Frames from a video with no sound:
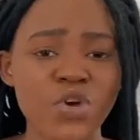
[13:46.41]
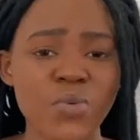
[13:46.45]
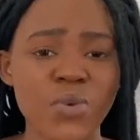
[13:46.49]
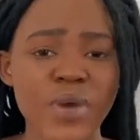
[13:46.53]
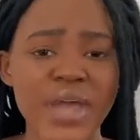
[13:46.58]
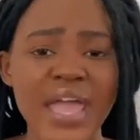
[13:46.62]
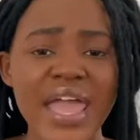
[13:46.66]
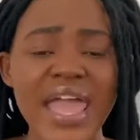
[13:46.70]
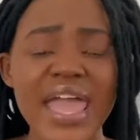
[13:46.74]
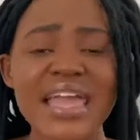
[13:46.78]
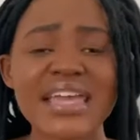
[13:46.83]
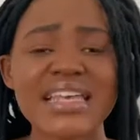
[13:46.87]

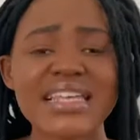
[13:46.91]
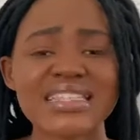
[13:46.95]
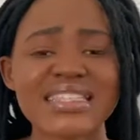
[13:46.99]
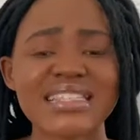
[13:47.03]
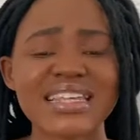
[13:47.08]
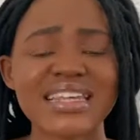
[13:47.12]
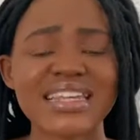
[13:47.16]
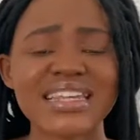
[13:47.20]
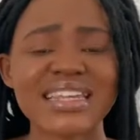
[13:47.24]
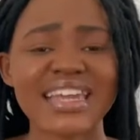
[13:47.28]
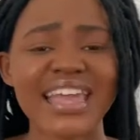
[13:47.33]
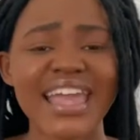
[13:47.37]
way, he's
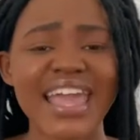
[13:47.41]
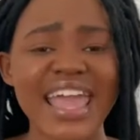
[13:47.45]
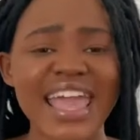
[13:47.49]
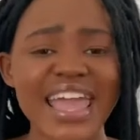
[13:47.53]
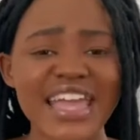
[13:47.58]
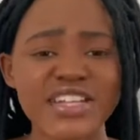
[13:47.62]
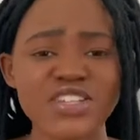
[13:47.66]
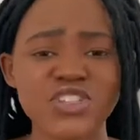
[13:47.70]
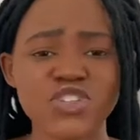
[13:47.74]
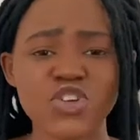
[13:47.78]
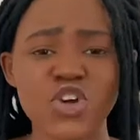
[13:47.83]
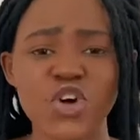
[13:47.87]
sending
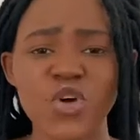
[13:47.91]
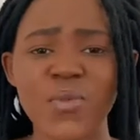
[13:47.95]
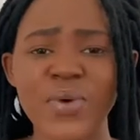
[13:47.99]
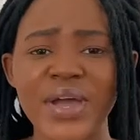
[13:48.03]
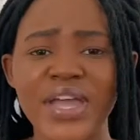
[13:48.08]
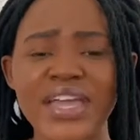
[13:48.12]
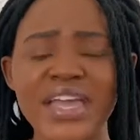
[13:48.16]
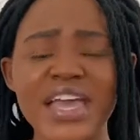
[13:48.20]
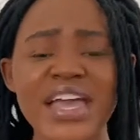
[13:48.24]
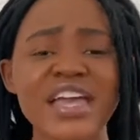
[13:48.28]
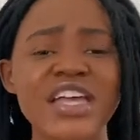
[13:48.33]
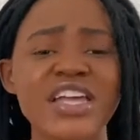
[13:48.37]
hate your way,